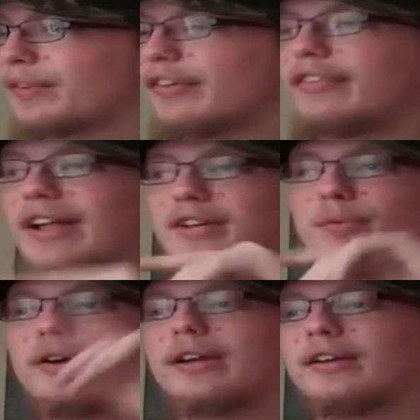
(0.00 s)

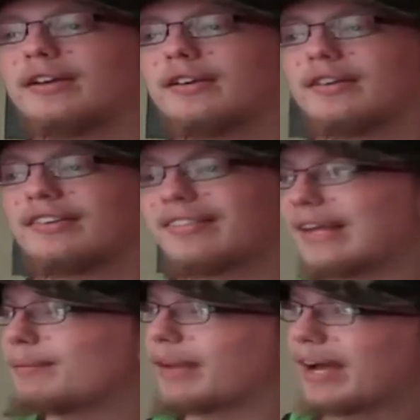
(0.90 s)
Flashpoint,
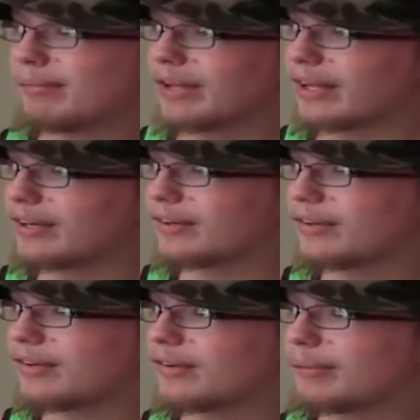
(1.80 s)
same timeline,
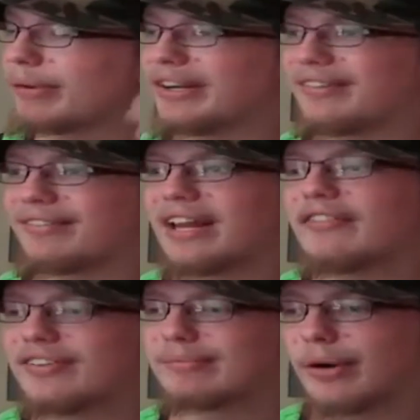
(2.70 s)
but instead of
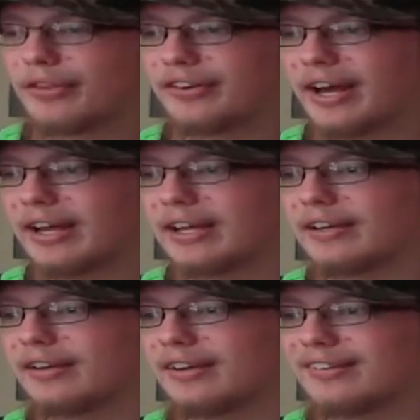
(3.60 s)
his mother dying,
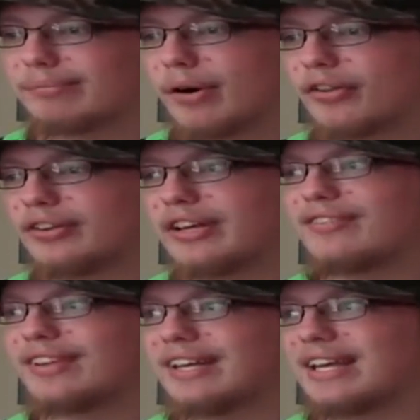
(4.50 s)
his mother lives
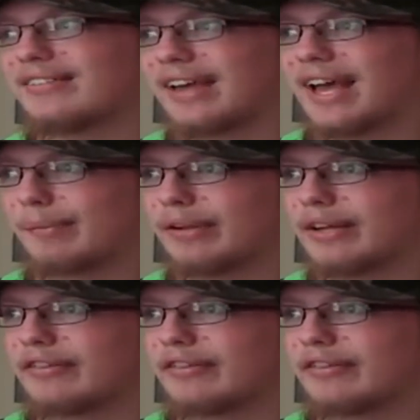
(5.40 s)
and he has a happy life.